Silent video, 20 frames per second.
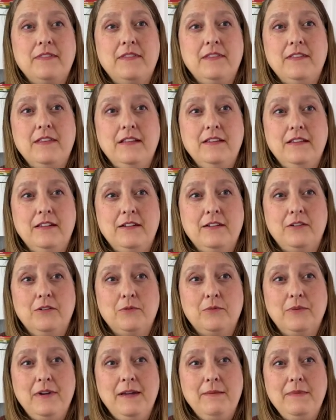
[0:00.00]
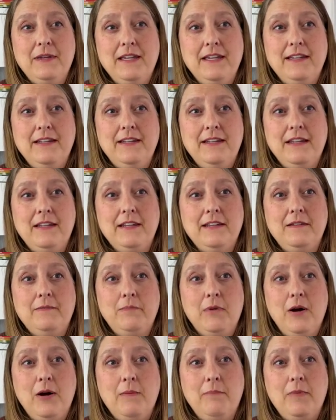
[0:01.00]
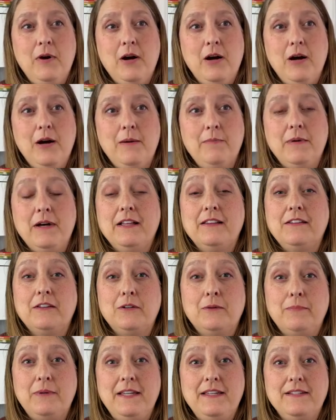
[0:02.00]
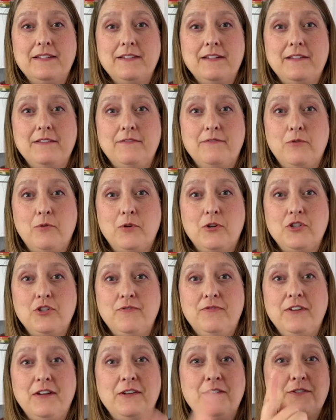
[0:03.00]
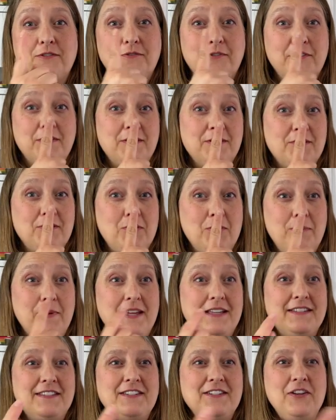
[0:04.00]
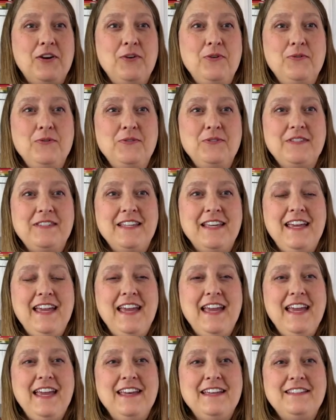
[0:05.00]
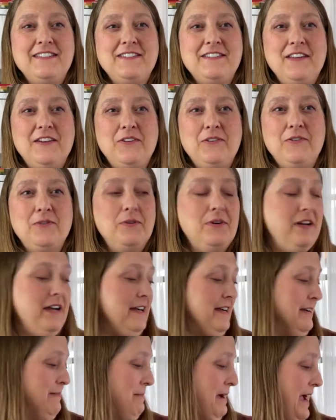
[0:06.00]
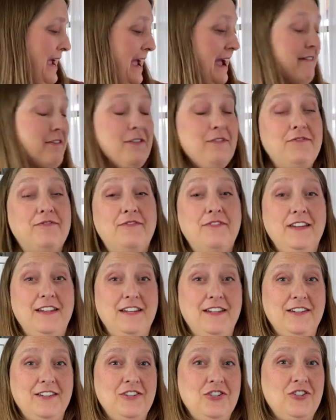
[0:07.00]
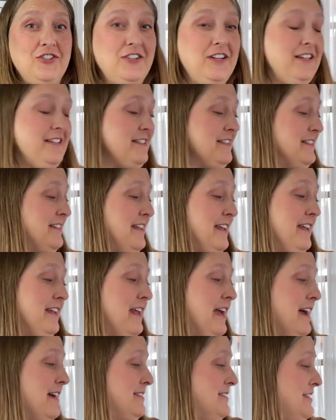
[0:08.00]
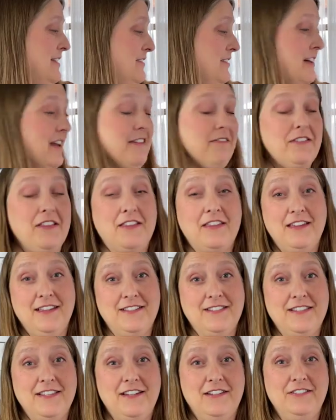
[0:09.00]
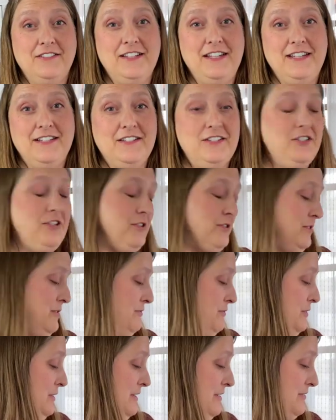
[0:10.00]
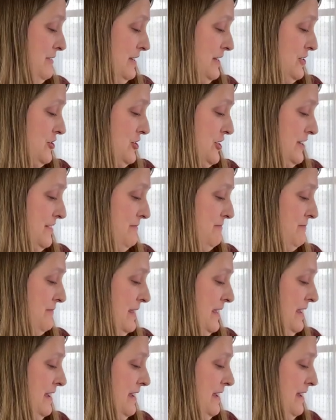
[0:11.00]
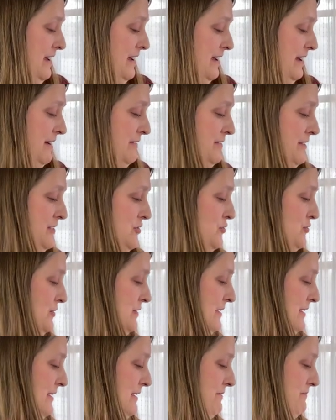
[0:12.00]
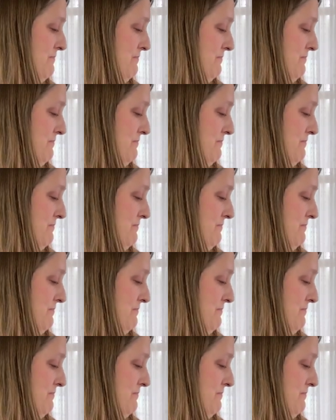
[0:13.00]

the little ribbon and pom-pom, a little piece of orange felt for the snowman's nose. So I have a finish, and it has a lot of the things that I'll need to fully finish it eventually.